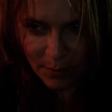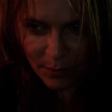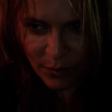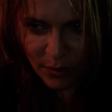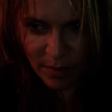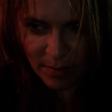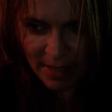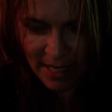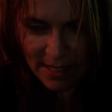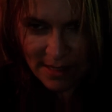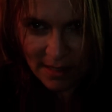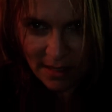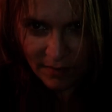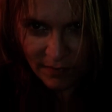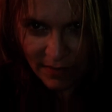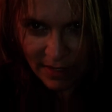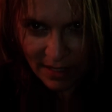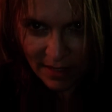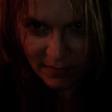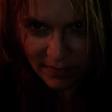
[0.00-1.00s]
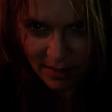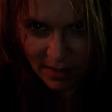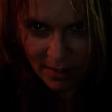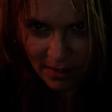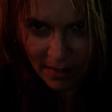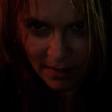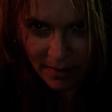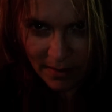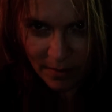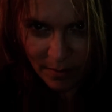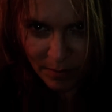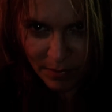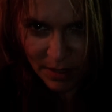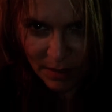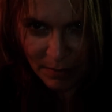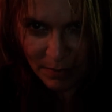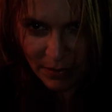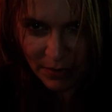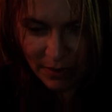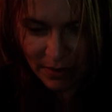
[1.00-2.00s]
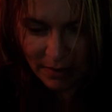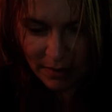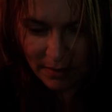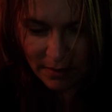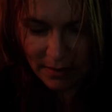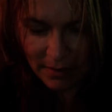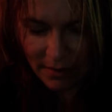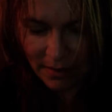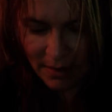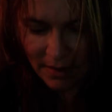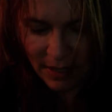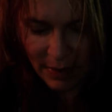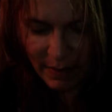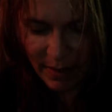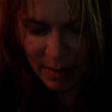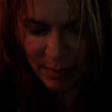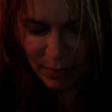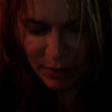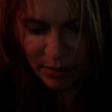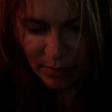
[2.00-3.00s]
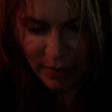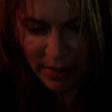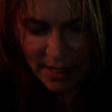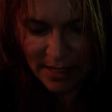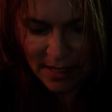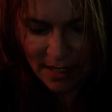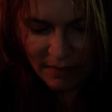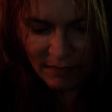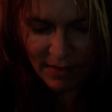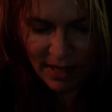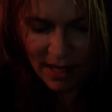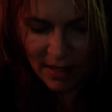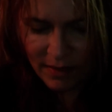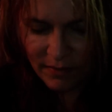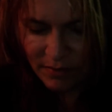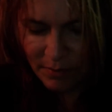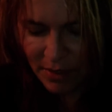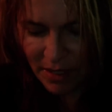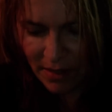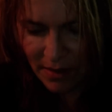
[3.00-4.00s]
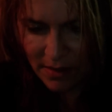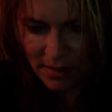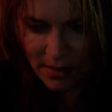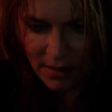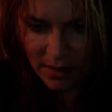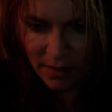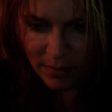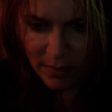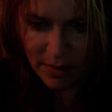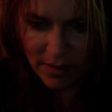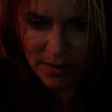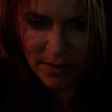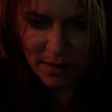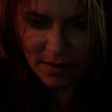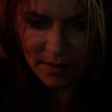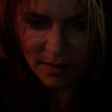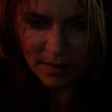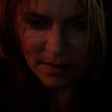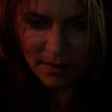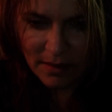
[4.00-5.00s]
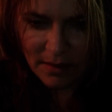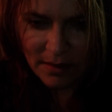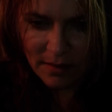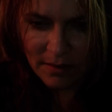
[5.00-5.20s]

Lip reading: pull myself out of a car that people didn't know how I pulled myself out of, because there was a